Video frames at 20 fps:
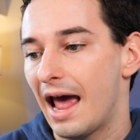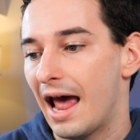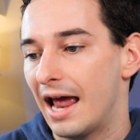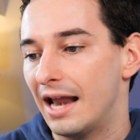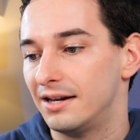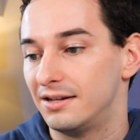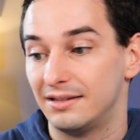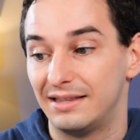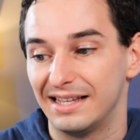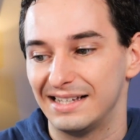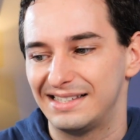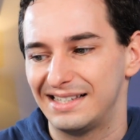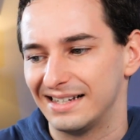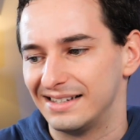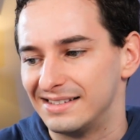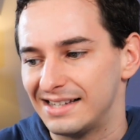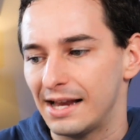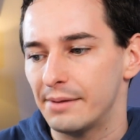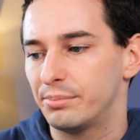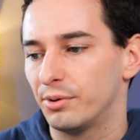and this
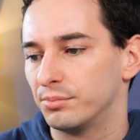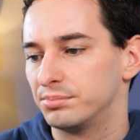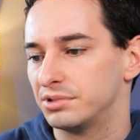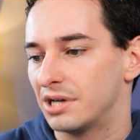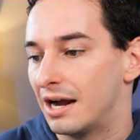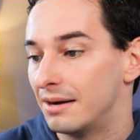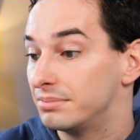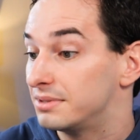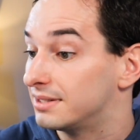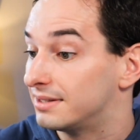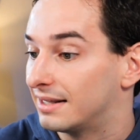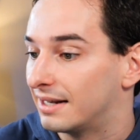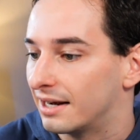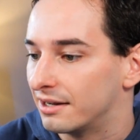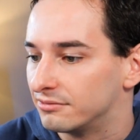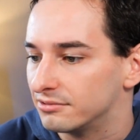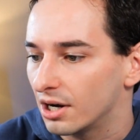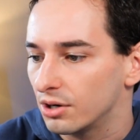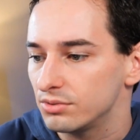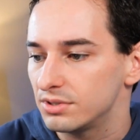example prompt that I
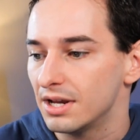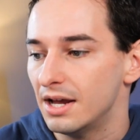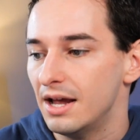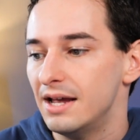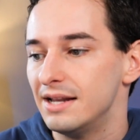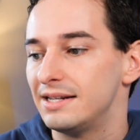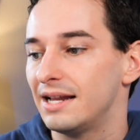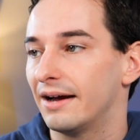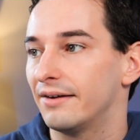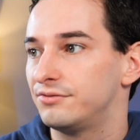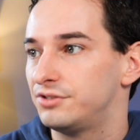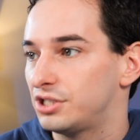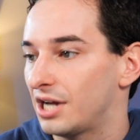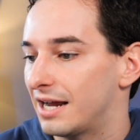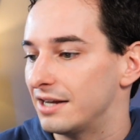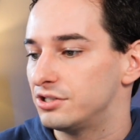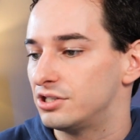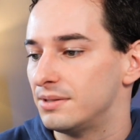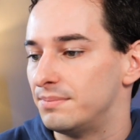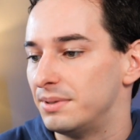wrote to have
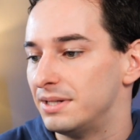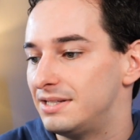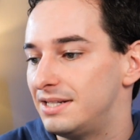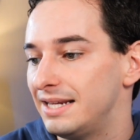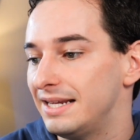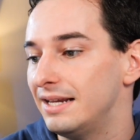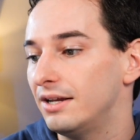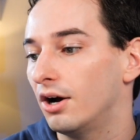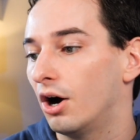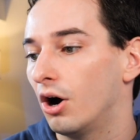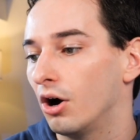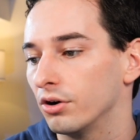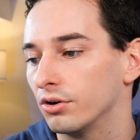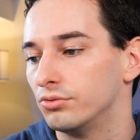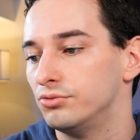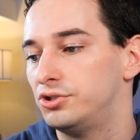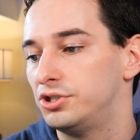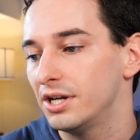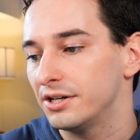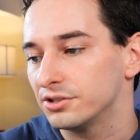ChatGPT
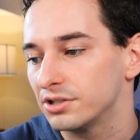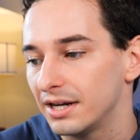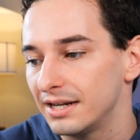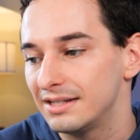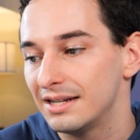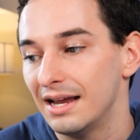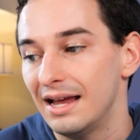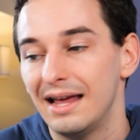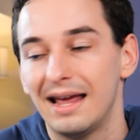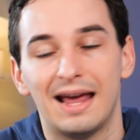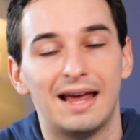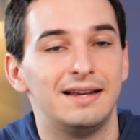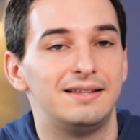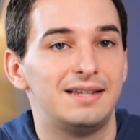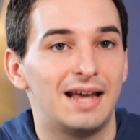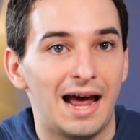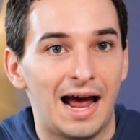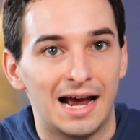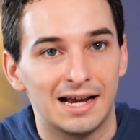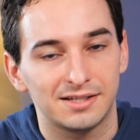auto-generate a
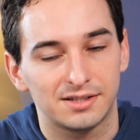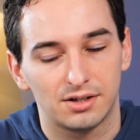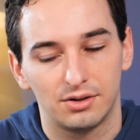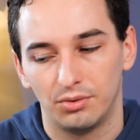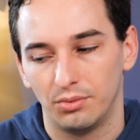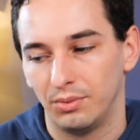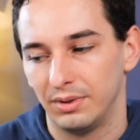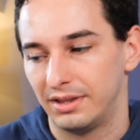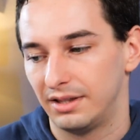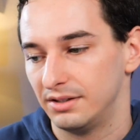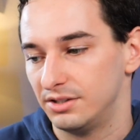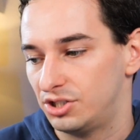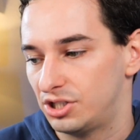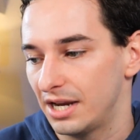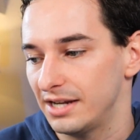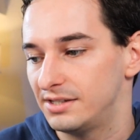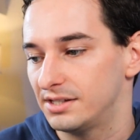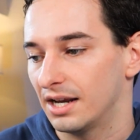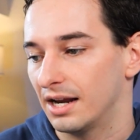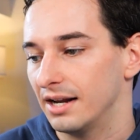task with
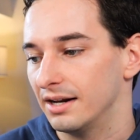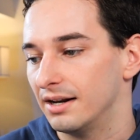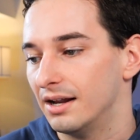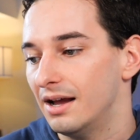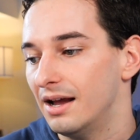JSON.